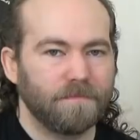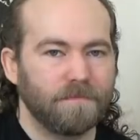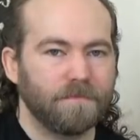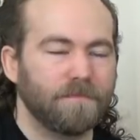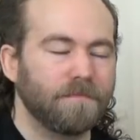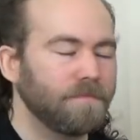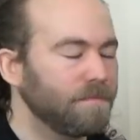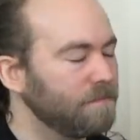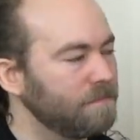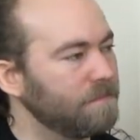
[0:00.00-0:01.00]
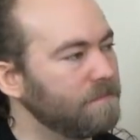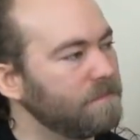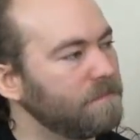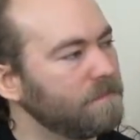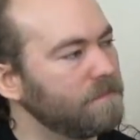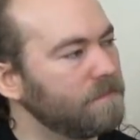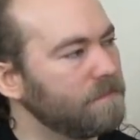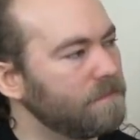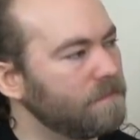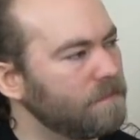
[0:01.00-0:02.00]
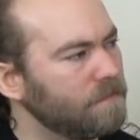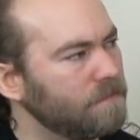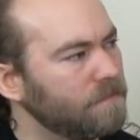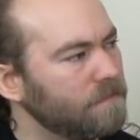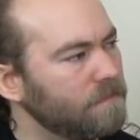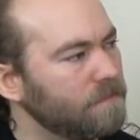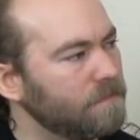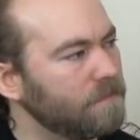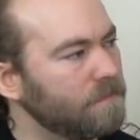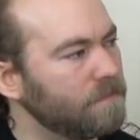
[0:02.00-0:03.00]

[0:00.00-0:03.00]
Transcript: (not speaking)